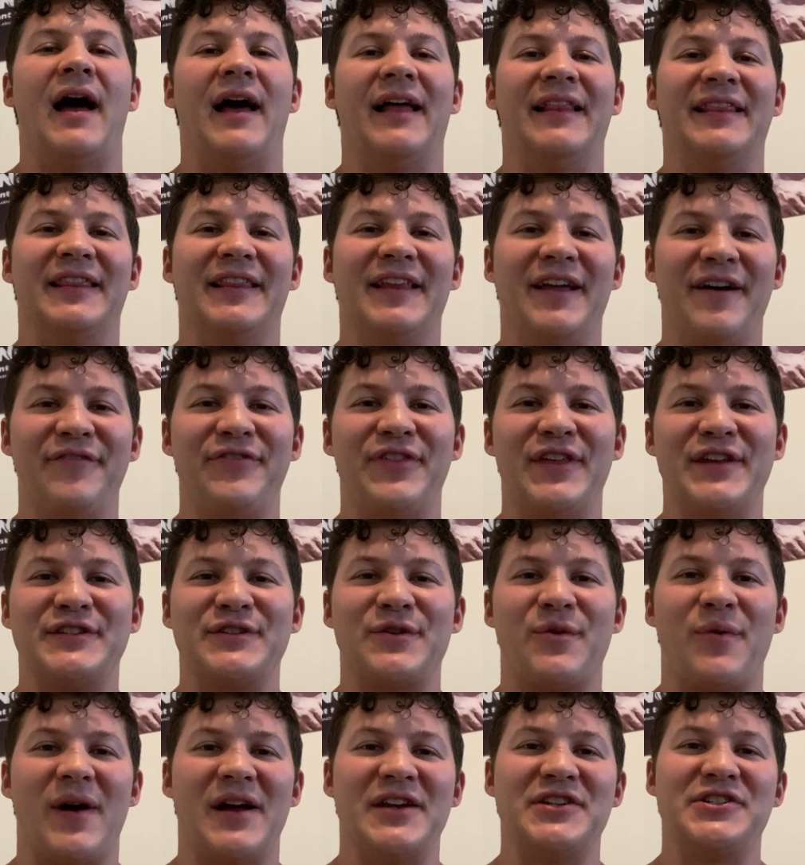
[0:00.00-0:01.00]
I love this
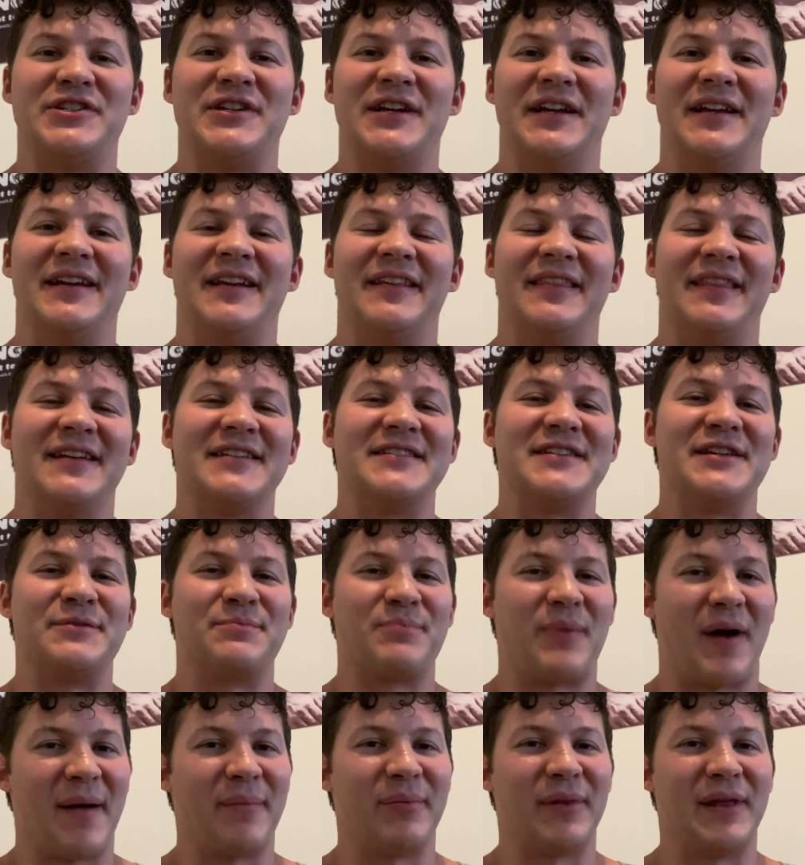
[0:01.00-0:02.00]
question, and this is
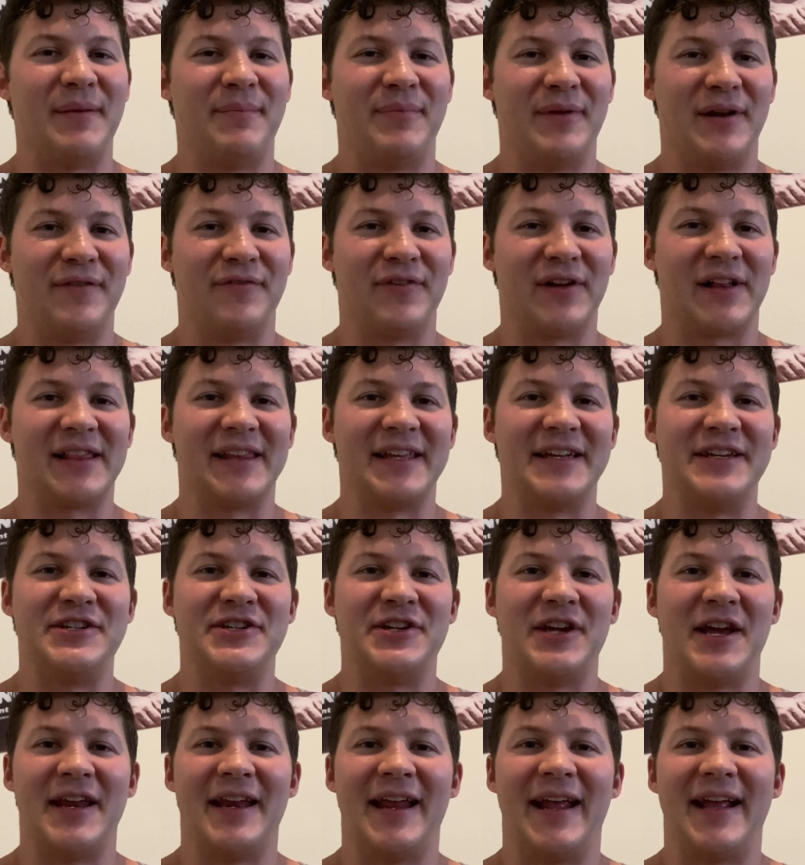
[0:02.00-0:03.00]
probably a bit of a
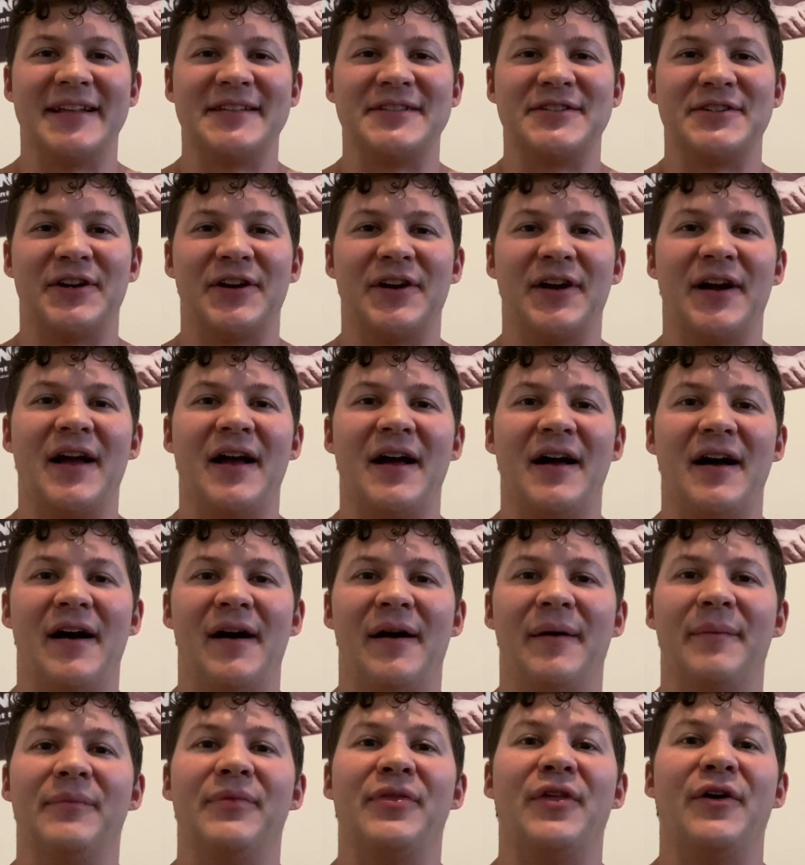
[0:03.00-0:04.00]
cliched answer,
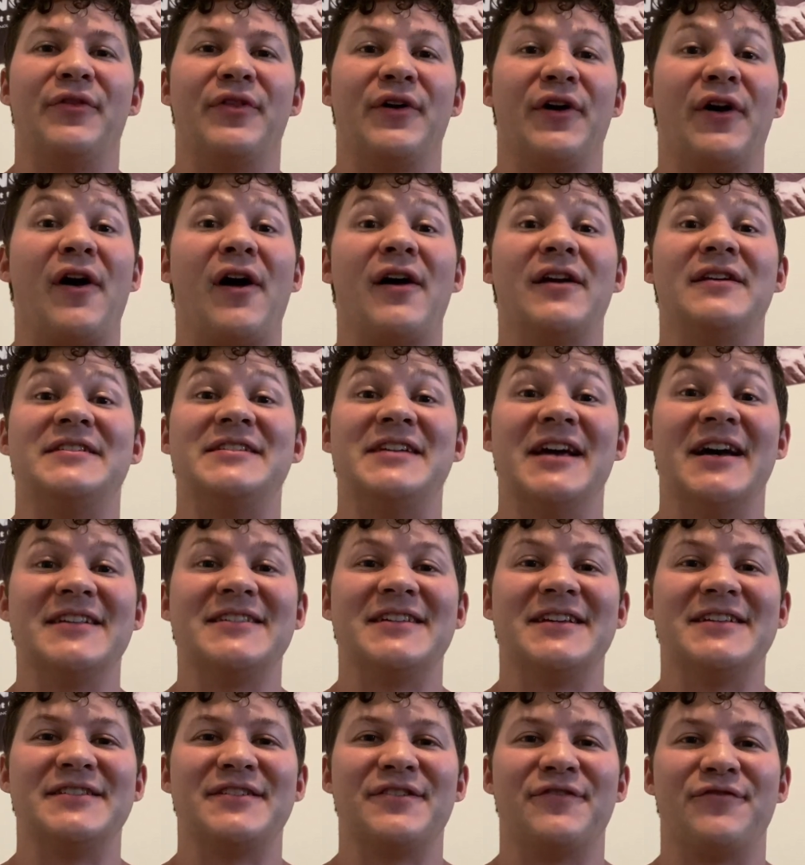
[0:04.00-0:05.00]
though there are
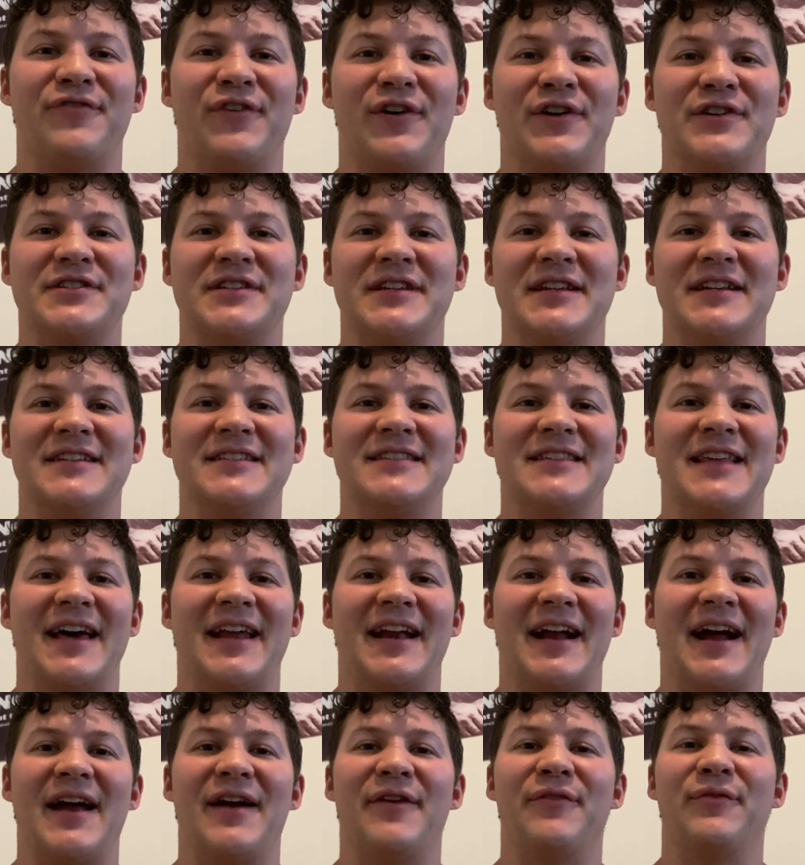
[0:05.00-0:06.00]
dozens of verses that
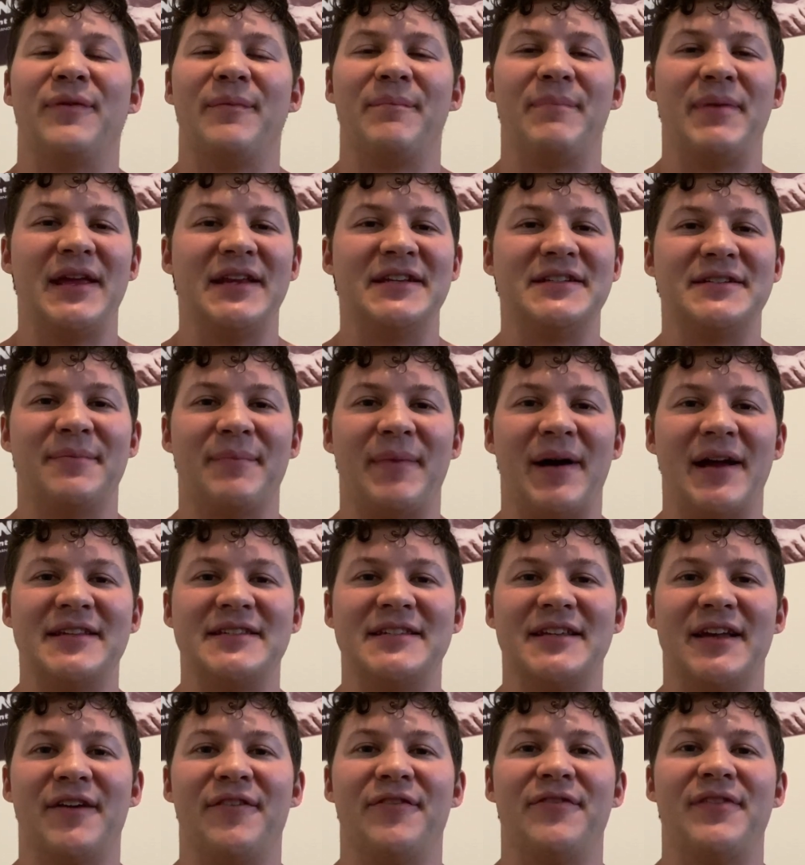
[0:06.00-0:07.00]
I repeat to
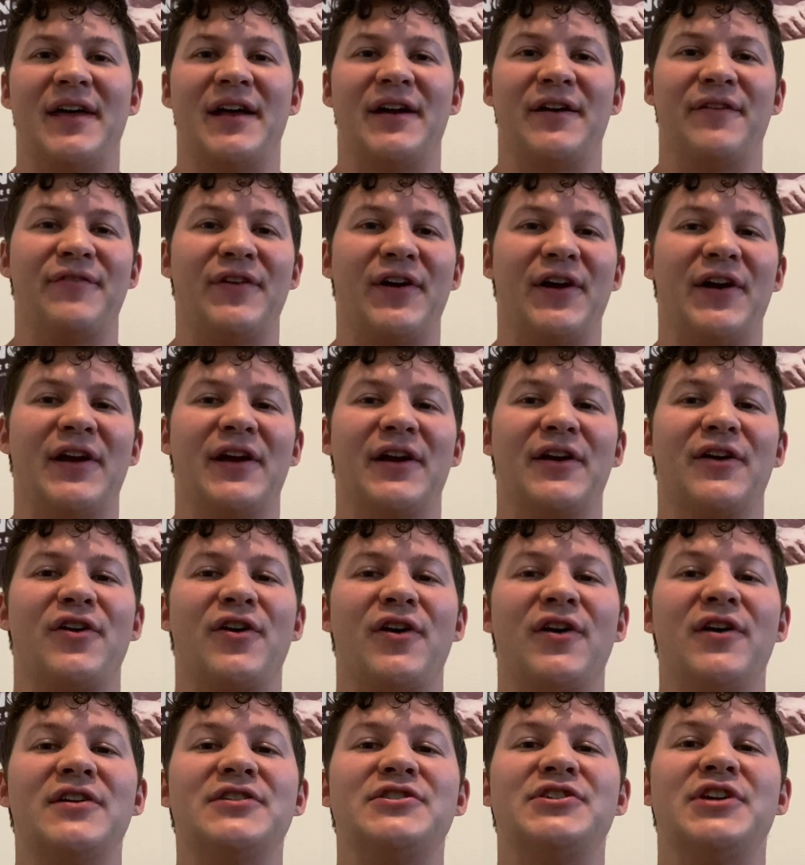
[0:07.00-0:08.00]
myself that are very
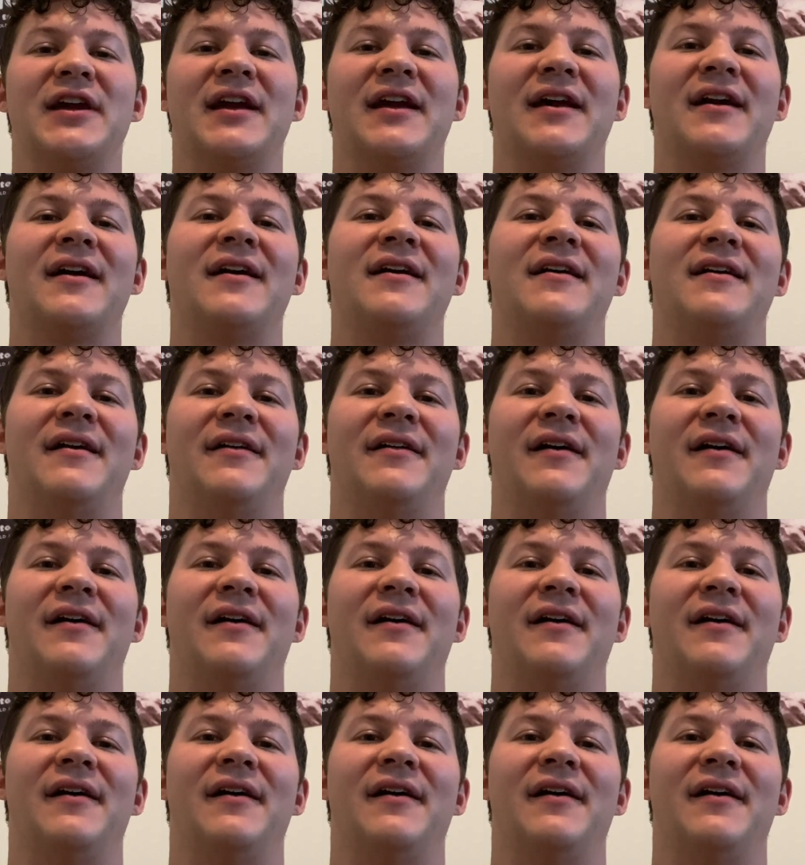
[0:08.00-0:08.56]
encouraging.